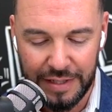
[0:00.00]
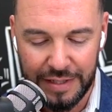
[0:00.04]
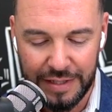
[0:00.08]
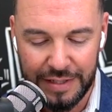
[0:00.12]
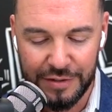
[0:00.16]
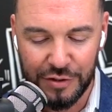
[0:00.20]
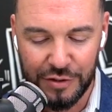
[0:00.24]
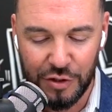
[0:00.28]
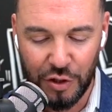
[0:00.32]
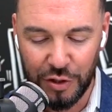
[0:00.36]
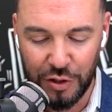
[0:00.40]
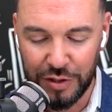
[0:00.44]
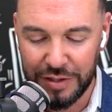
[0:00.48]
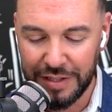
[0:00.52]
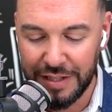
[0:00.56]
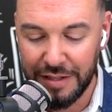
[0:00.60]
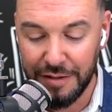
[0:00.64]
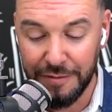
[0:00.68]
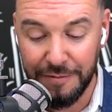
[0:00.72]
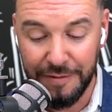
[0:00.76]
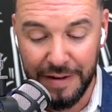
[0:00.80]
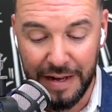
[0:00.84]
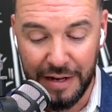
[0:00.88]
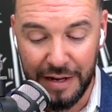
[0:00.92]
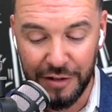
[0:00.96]
He's currently
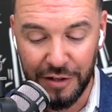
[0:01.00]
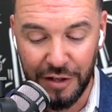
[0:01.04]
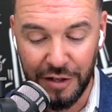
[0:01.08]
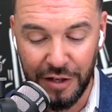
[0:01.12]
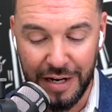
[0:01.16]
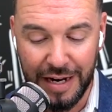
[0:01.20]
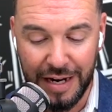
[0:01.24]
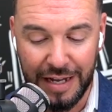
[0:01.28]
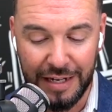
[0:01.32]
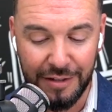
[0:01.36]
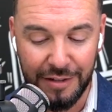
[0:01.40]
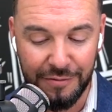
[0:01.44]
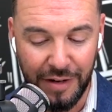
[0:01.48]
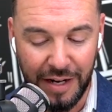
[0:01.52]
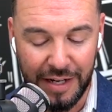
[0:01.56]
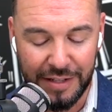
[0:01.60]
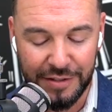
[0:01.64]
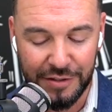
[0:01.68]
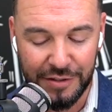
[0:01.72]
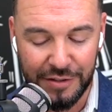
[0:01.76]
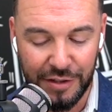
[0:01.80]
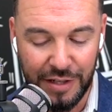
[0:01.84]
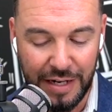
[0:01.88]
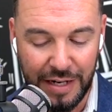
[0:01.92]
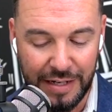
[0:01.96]
the founder and
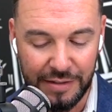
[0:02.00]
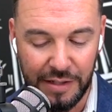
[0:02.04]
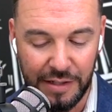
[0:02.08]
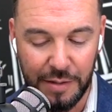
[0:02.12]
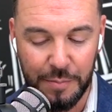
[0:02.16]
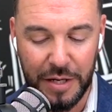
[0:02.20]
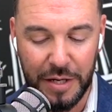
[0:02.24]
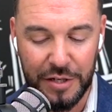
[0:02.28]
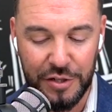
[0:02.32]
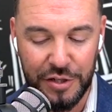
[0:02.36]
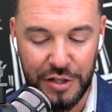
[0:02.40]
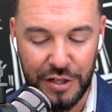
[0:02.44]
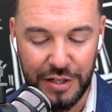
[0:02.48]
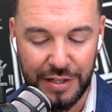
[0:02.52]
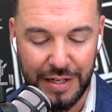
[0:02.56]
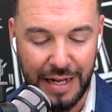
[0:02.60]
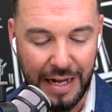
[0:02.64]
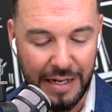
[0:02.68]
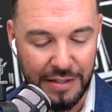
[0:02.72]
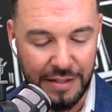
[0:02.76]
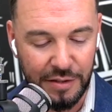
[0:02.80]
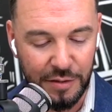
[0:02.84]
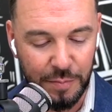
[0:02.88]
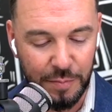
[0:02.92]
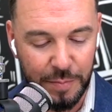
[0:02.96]
advisor, as I
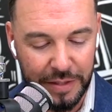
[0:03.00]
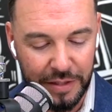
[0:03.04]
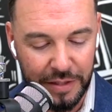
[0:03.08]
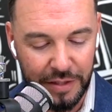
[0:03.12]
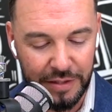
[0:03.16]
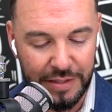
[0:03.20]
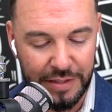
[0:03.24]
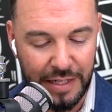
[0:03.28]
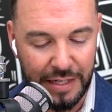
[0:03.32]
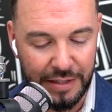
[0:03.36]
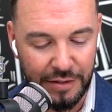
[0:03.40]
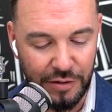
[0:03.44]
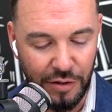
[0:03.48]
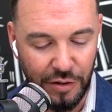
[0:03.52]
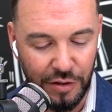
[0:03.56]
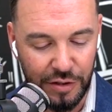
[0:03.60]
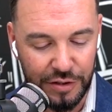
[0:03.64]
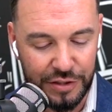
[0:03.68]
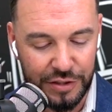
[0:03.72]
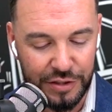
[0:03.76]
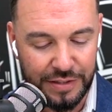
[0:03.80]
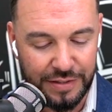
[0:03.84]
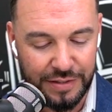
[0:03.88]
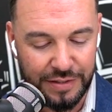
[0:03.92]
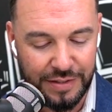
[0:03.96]
mentioned, at Spear
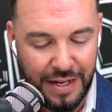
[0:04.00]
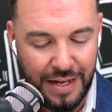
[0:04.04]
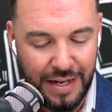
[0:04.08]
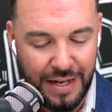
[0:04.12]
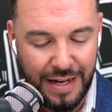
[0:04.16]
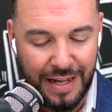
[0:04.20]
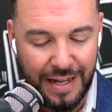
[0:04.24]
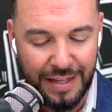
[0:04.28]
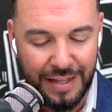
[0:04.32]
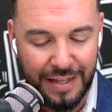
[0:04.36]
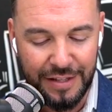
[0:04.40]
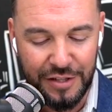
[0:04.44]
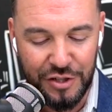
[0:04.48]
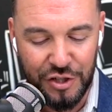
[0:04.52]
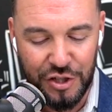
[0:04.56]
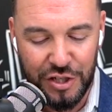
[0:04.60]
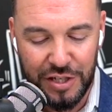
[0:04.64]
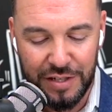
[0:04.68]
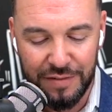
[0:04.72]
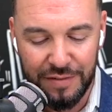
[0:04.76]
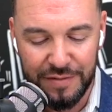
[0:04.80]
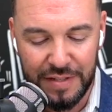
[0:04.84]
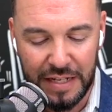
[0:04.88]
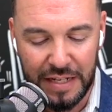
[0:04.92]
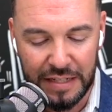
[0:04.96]
Technologies and the
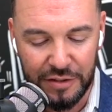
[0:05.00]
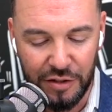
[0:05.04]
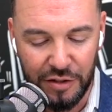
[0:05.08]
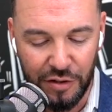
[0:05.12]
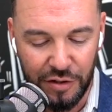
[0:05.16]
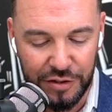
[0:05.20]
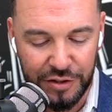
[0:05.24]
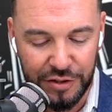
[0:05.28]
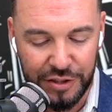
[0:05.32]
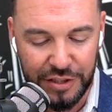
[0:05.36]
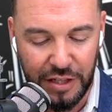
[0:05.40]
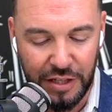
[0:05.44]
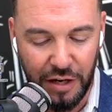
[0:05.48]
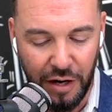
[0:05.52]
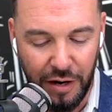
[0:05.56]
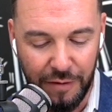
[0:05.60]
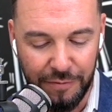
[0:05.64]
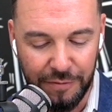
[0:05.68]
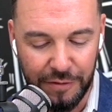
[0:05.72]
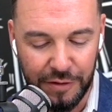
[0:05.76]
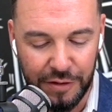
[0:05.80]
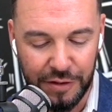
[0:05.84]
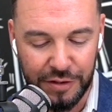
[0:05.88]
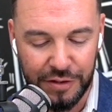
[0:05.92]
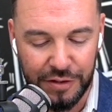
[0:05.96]
Chief Technology
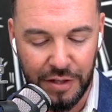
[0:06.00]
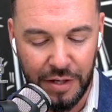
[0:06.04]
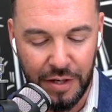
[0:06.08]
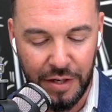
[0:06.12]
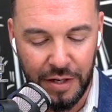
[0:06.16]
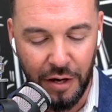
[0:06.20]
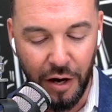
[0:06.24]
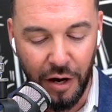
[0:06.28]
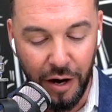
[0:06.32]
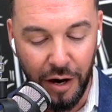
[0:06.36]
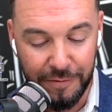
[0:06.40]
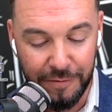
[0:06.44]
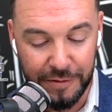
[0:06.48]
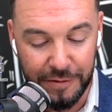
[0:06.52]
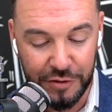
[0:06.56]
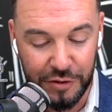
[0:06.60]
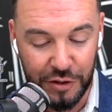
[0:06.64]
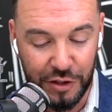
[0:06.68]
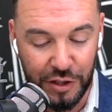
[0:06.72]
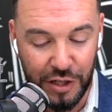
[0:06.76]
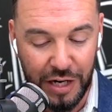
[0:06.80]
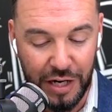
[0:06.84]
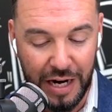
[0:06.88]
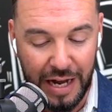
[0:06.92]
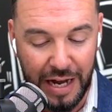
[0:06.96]

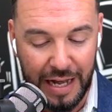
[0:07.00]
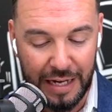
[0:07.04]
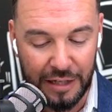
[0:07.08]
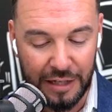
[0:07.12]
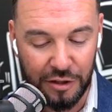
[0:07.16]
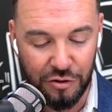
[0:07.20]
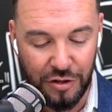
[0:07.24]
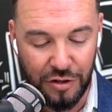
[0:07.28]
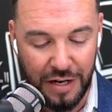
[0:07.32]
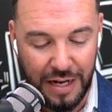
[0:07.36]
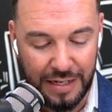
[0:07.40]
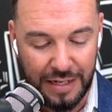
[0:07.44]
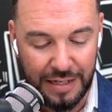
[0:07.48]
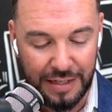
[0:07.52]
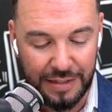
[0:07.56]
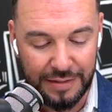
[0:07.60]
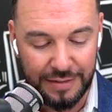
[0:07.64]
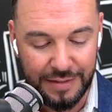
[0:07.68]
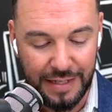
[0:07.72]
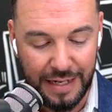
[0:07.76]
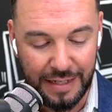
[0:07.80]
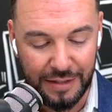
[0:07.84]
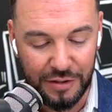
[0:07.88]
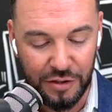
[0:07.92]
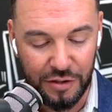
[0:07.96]
Officer at
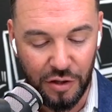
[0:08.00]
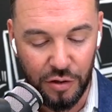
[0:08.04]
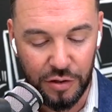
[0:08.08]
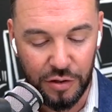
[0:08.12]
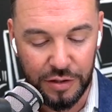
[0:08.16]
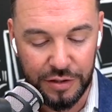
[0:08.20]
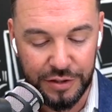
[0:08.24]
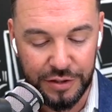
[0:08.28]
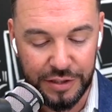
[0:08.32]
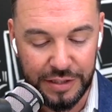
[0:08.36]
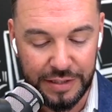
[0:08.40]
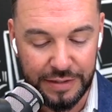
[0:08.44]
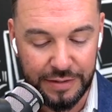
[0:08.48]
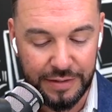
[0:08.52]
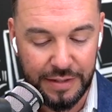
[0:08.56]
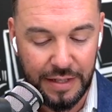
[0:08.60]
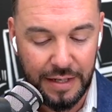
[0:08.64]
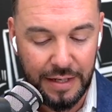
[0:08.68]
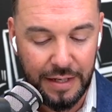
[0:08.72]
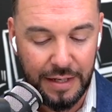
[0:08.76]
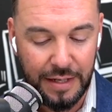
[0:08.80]
Grata Technologies.